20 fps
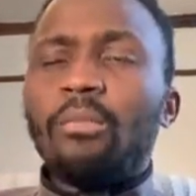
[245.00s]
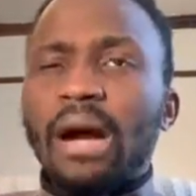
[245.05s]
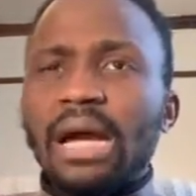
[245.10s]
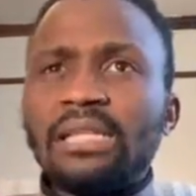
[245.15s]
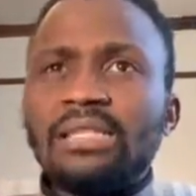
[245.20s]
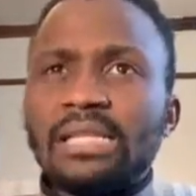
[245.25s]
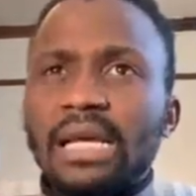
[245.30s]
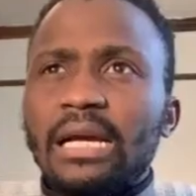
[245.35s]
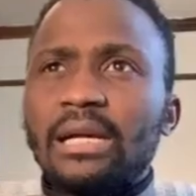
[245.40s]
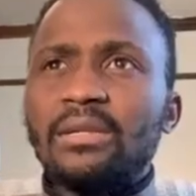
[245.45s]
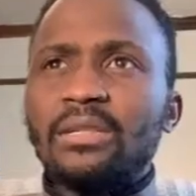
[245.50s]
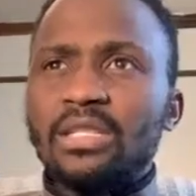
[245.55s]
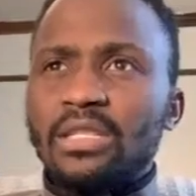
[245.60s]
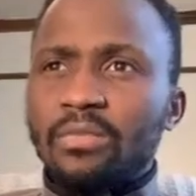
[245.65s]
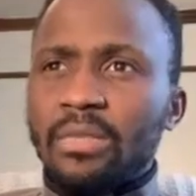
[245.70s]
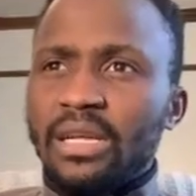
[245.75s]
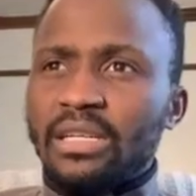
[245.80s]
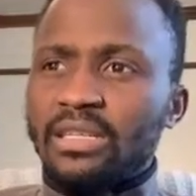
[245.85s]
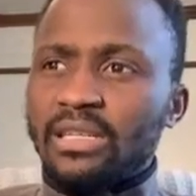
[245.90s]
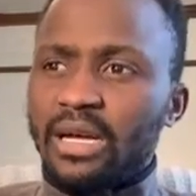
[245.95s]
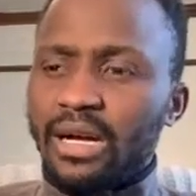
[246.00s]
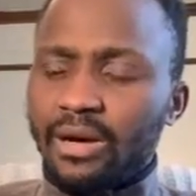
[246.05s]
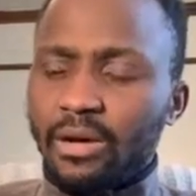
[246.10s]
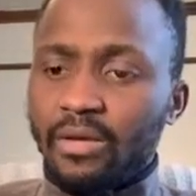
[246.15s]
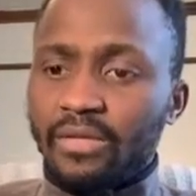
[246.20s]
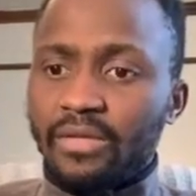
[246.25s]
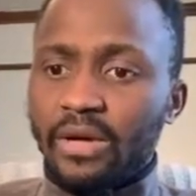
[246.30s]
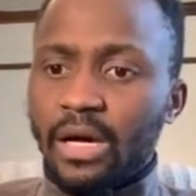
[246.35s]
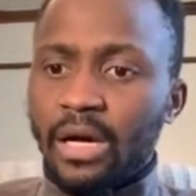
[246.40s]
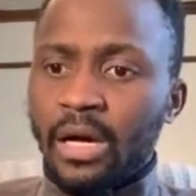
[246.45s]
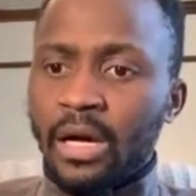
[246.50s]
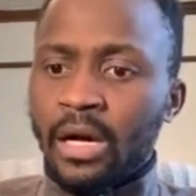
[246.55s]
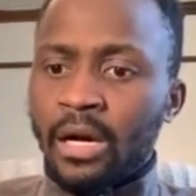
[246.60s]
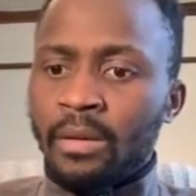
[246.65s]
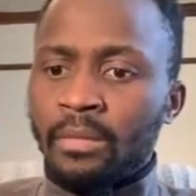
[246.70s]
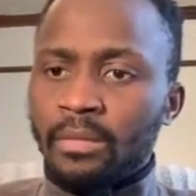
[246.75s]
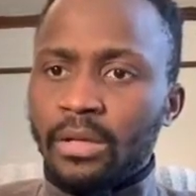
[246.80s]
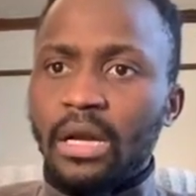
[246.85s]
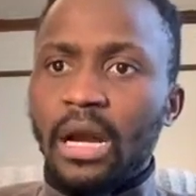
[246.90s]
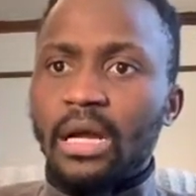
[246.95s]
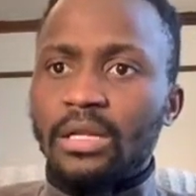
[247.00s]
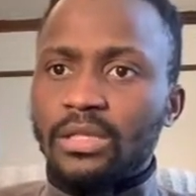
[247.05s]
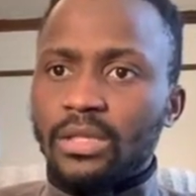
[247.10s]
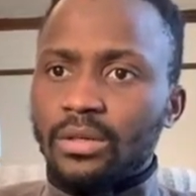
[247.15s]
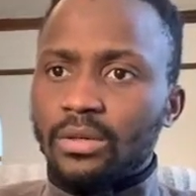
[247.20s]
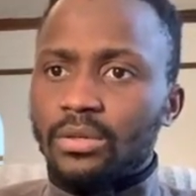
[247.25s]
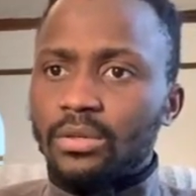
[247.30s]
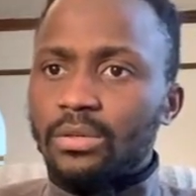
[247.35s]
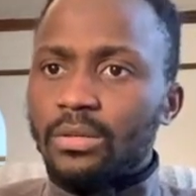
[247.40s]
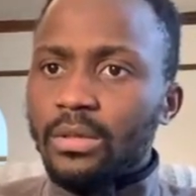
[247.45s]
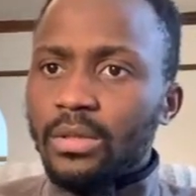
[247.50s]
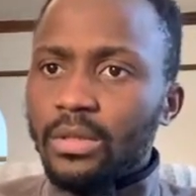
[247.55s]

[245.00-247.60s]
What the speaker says: second semester of grad school.